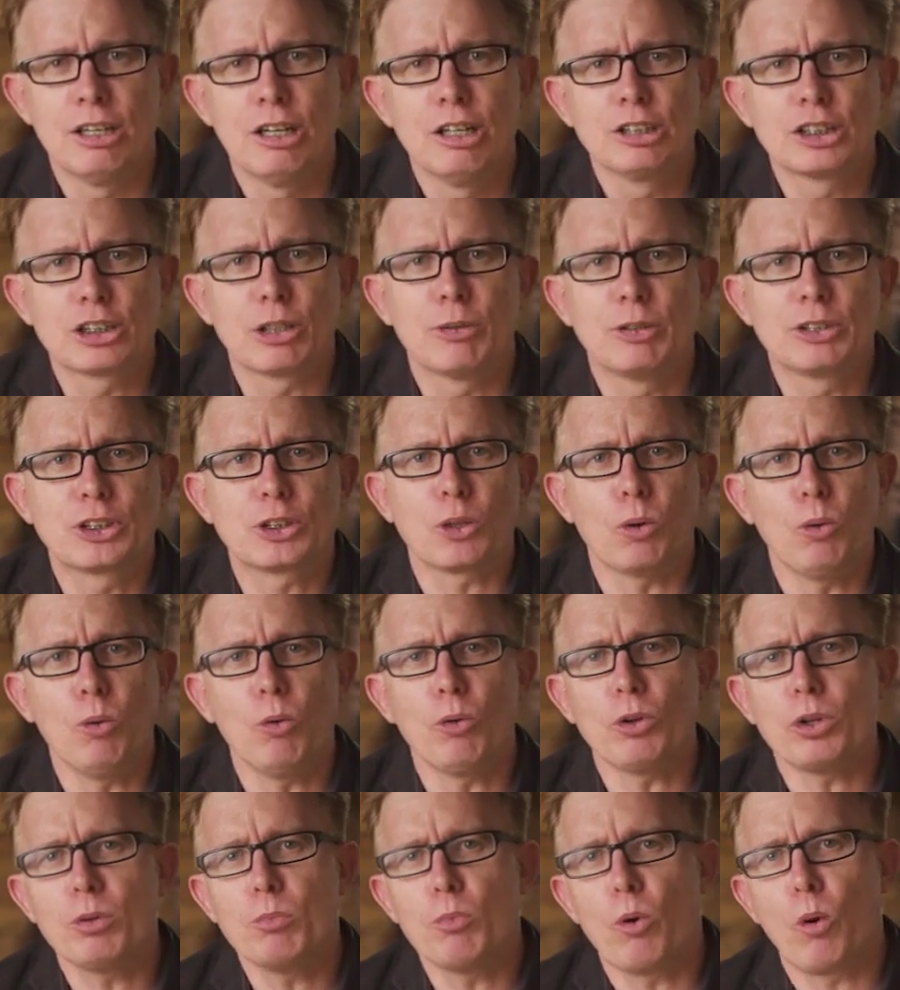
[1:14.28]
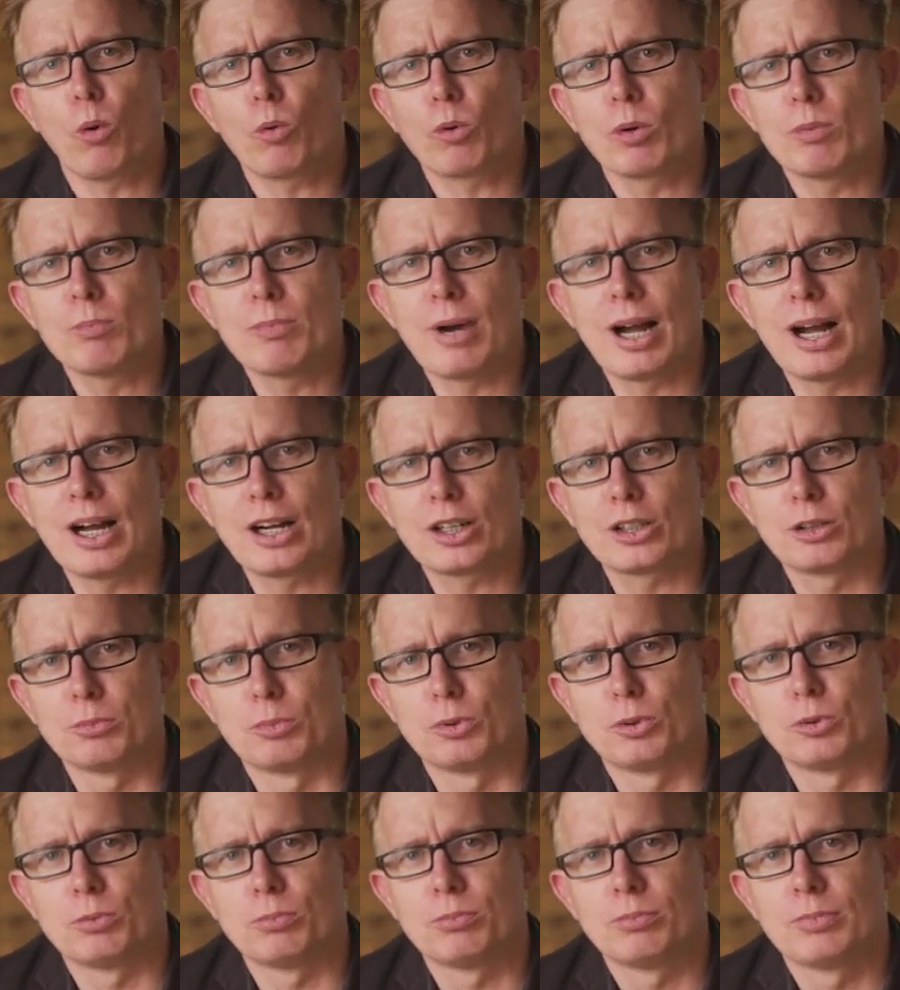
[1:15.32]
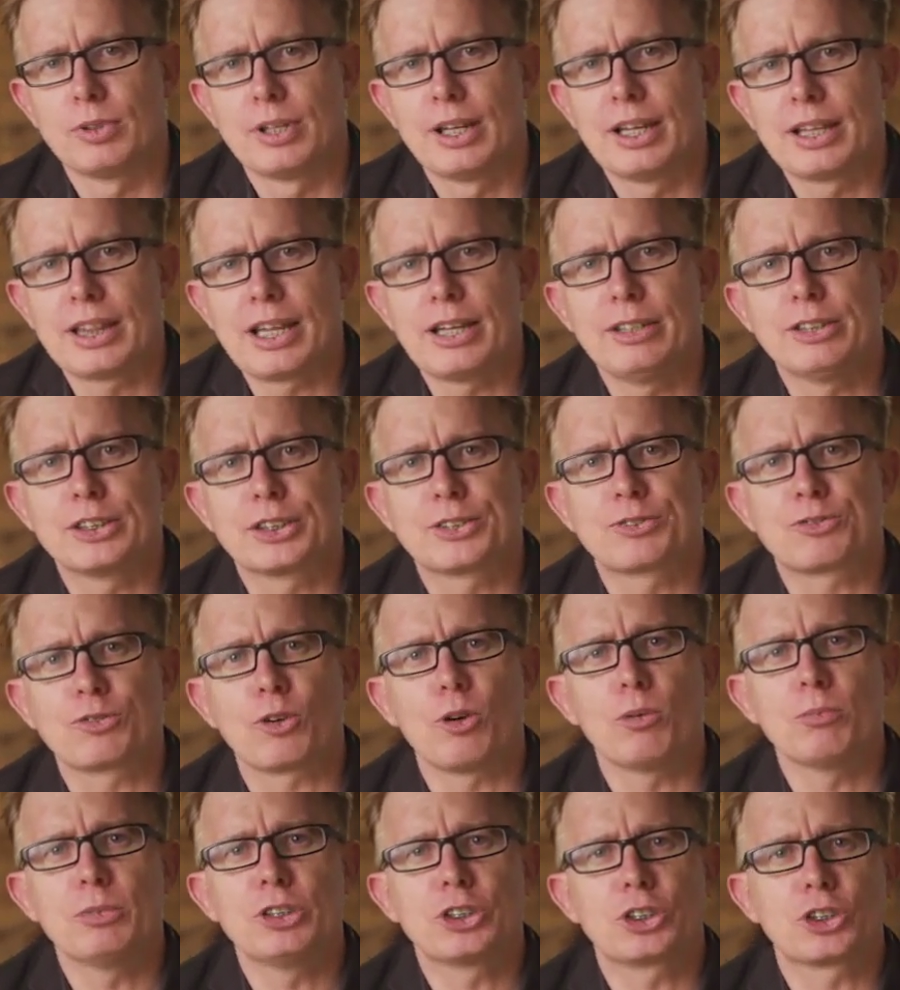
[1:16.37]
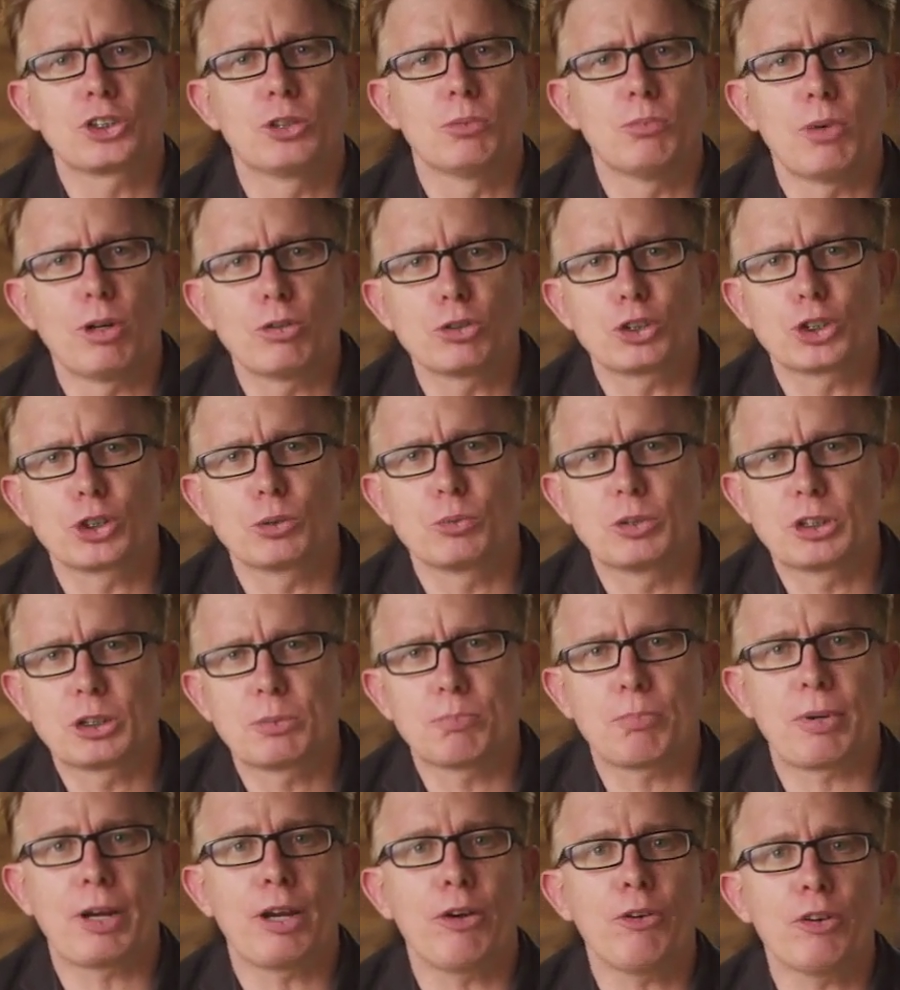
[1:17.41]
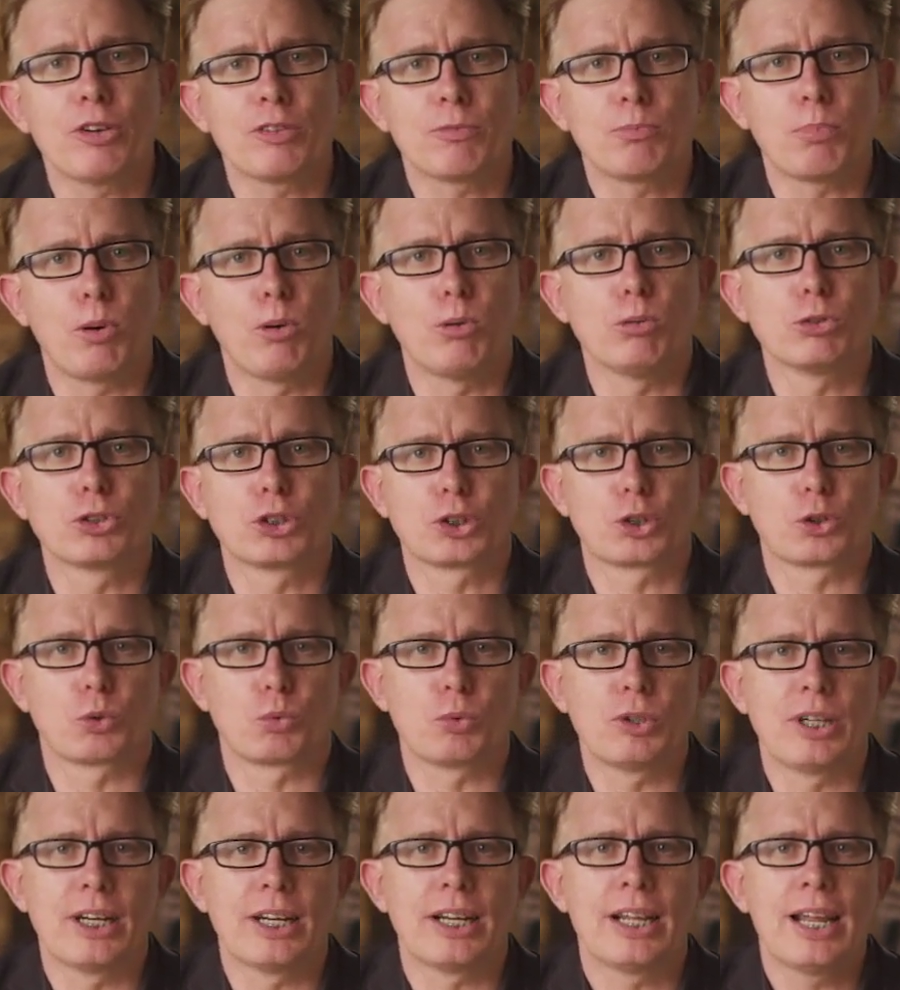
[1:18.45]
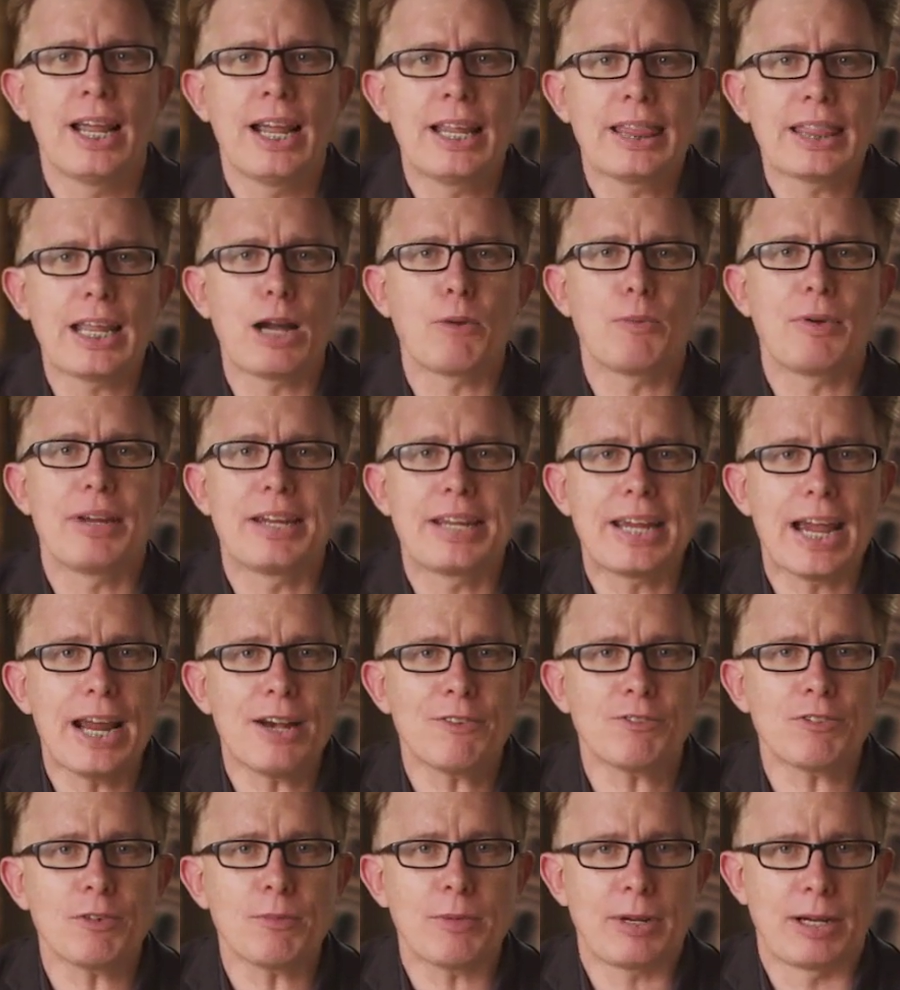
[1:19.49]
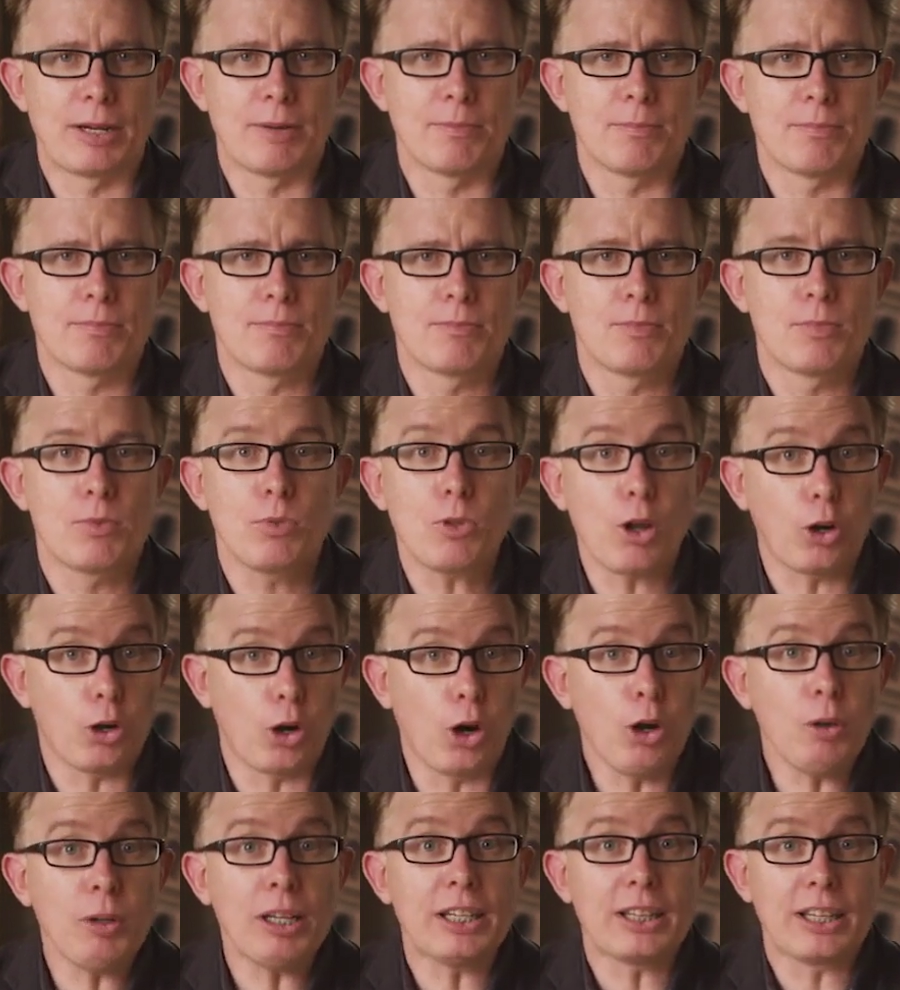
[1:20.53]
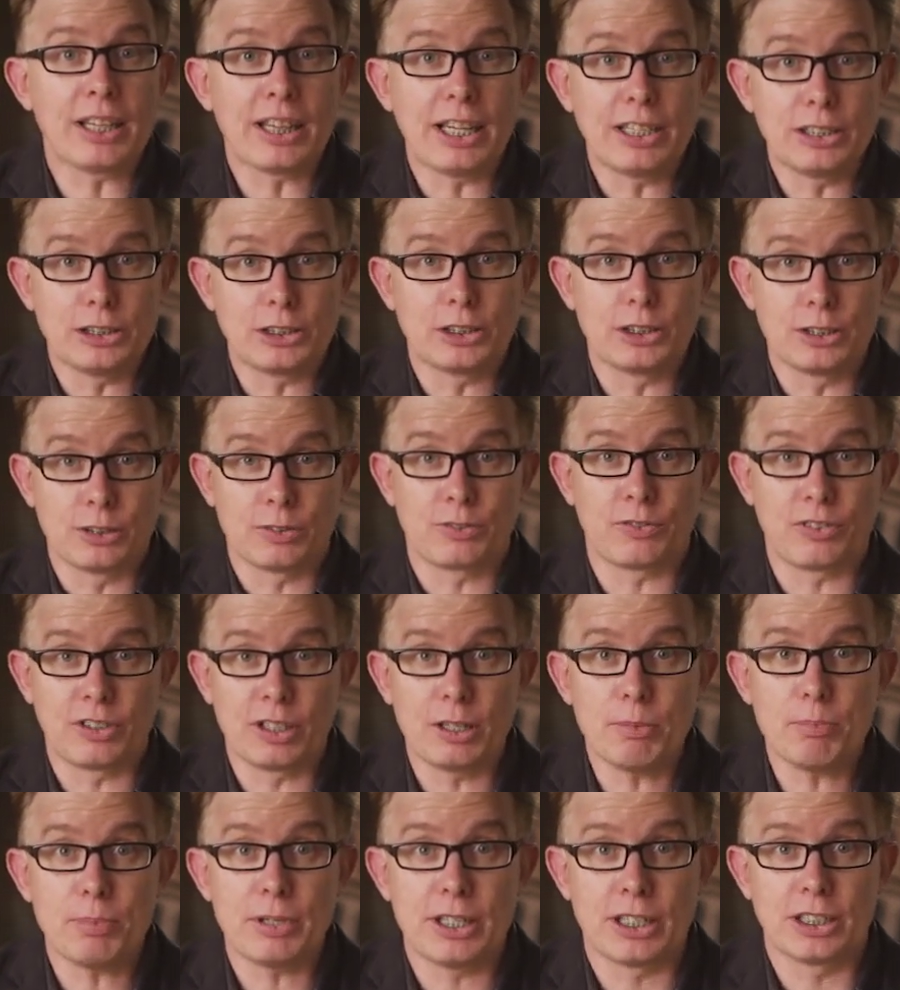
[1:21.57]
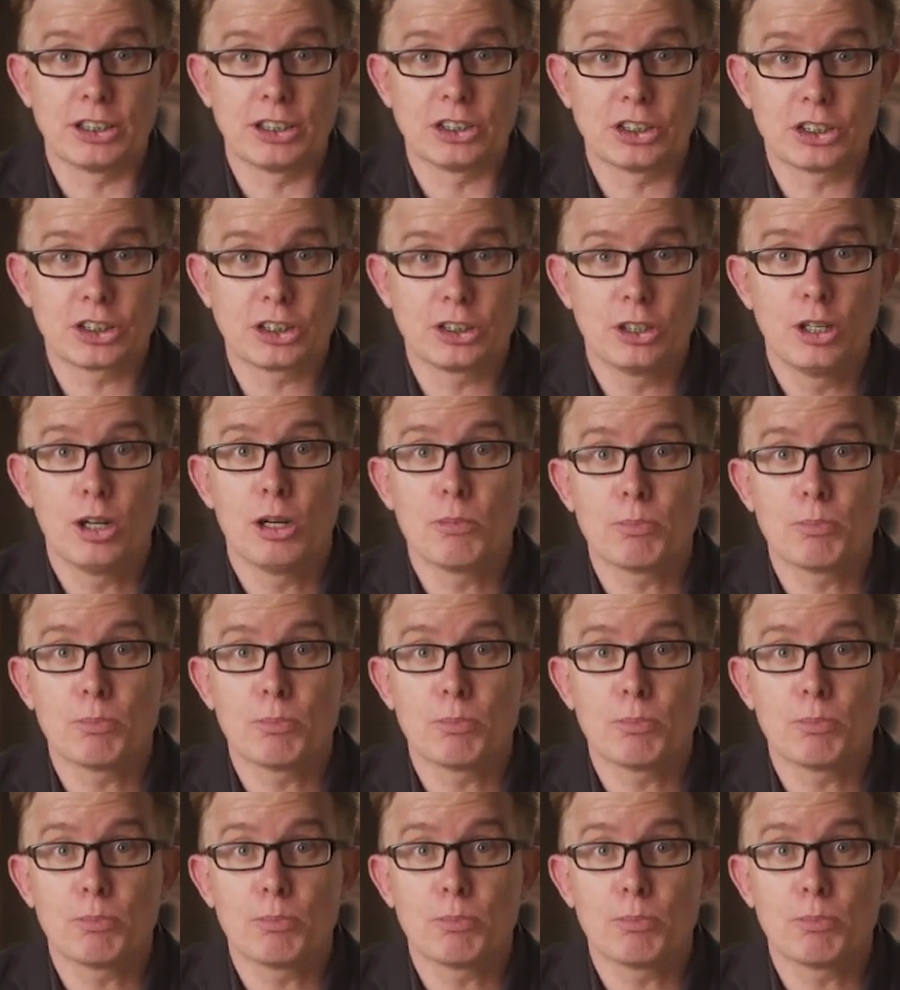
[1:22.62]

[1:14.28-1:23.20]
So it's all the more remarkable that it's from this tumultuous period of Paul's career that we get from him not only the letter to the Philippians,